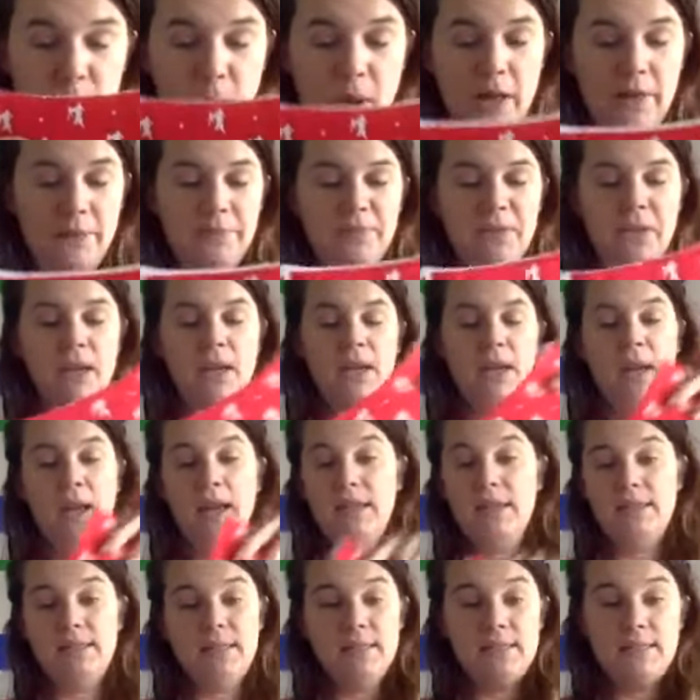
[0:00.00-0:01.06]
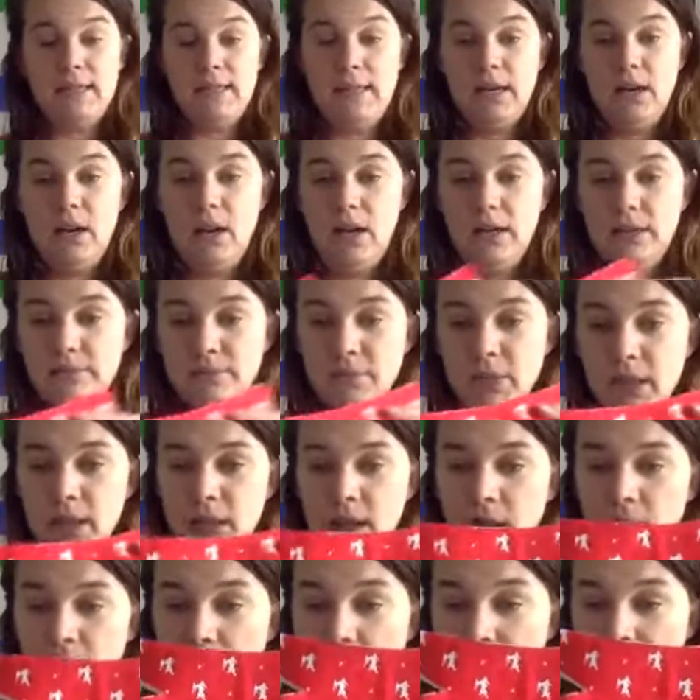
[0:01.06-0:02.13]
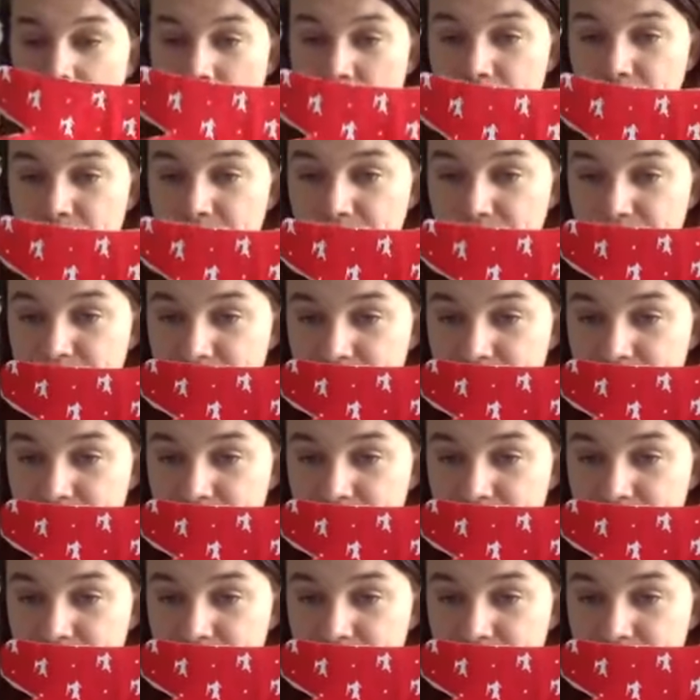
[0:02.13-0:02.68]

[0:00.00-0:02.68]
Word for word: well and it doesn't get hot. Um,